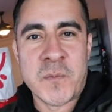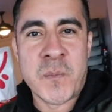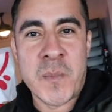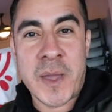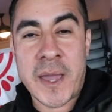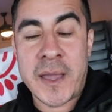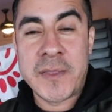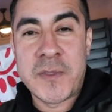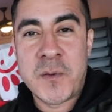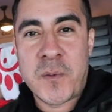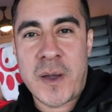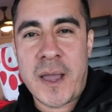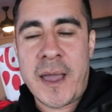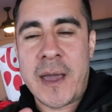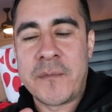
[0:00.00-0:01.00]
Man, do
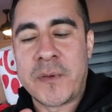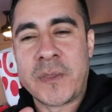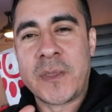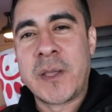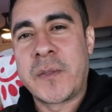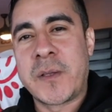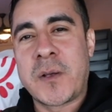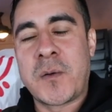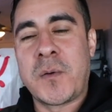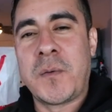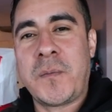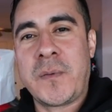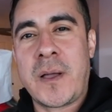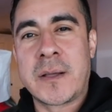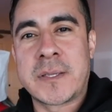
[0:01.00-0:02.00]
I have another cool
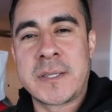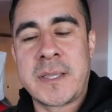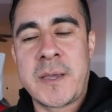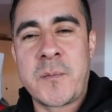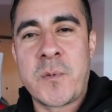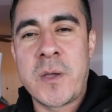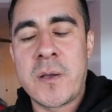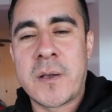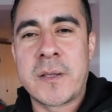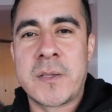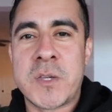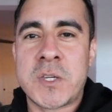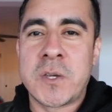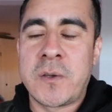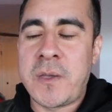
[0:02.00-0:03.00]
vlog today. We are gonna
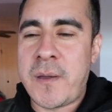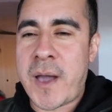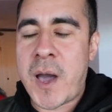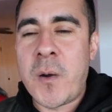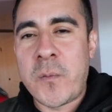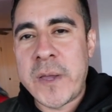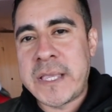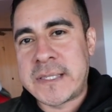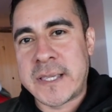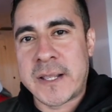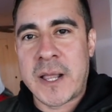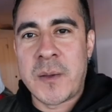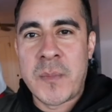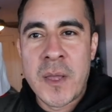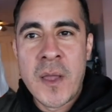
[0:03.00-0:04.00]
show you how we set
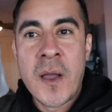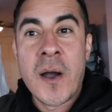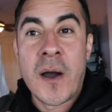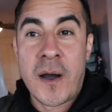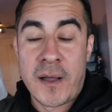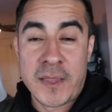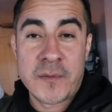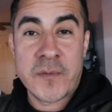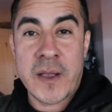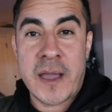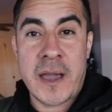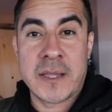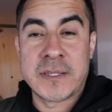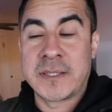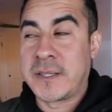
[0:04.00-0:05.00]
up all of our
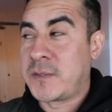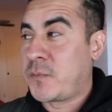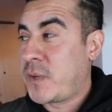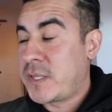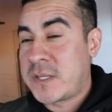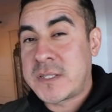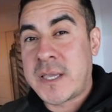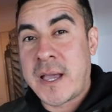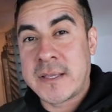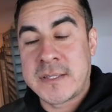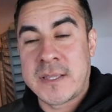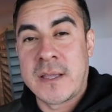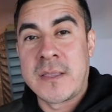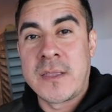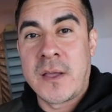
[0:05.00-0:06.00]
hatchlings. We just hatched
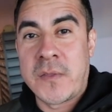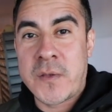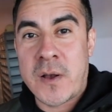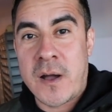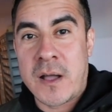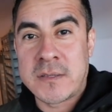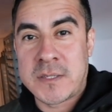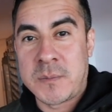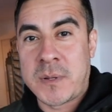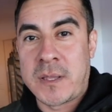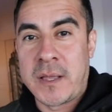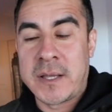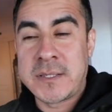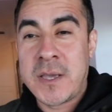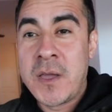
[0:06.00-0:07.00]
another awesome
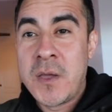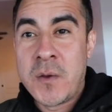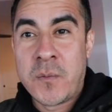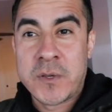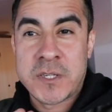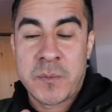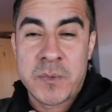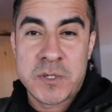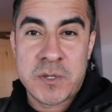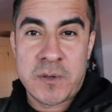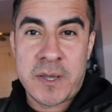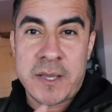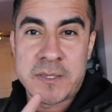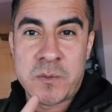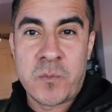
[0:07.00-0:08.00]
clutch, which I'm gonna show you
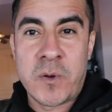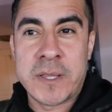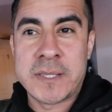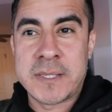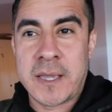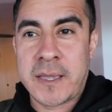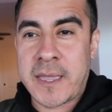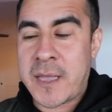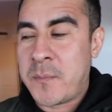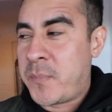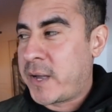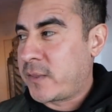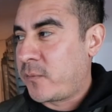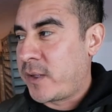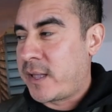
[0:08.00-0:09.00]
guys in one second. And
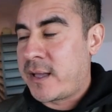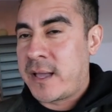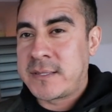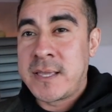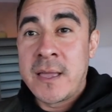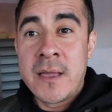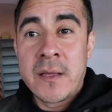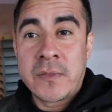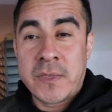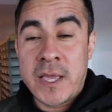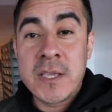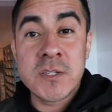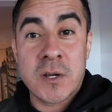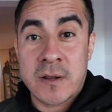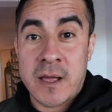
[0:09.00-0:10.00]
by the way, guys,
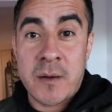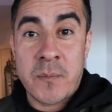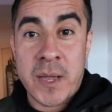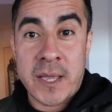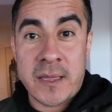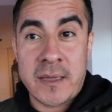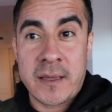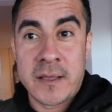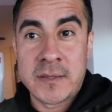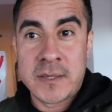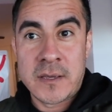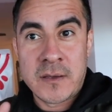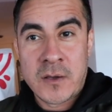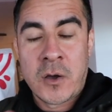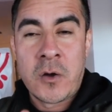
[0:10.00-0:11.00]
these are not my kids.
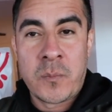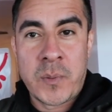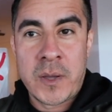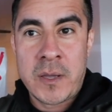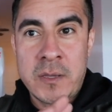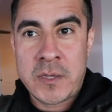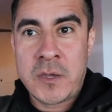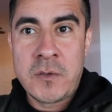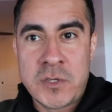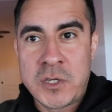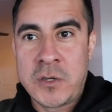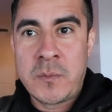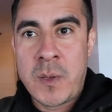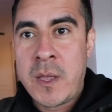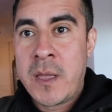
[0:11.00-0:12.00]
Copa,
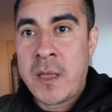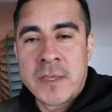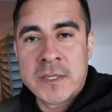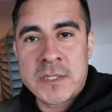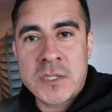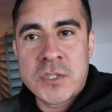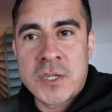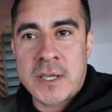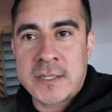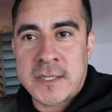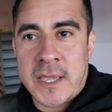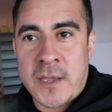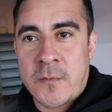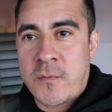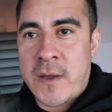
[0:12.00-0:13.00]
YouTube. This is just
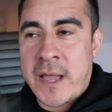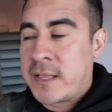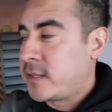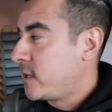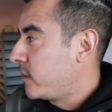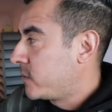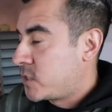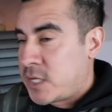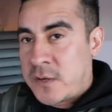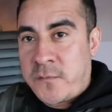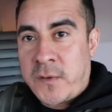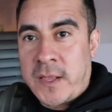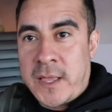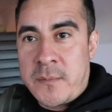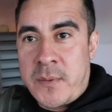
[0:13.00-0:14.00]
a random
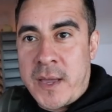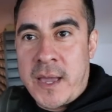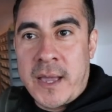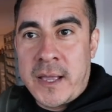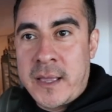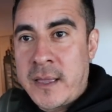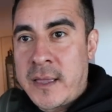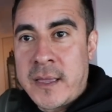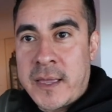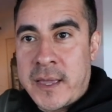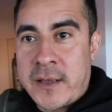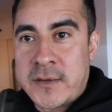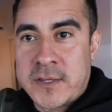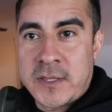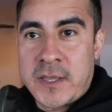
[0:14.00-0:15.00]
Chick-fil-A bag.
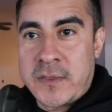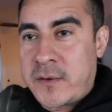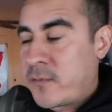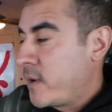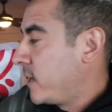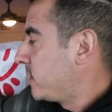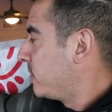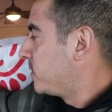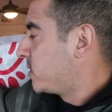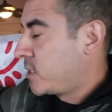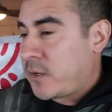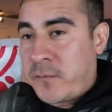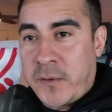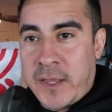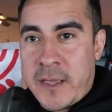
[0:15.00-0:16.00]
And here's another random
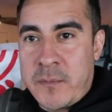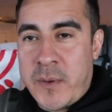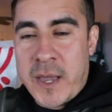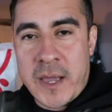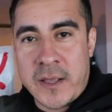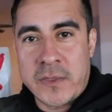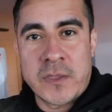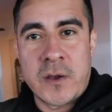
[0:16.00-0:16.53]
Chick-fil-A bag.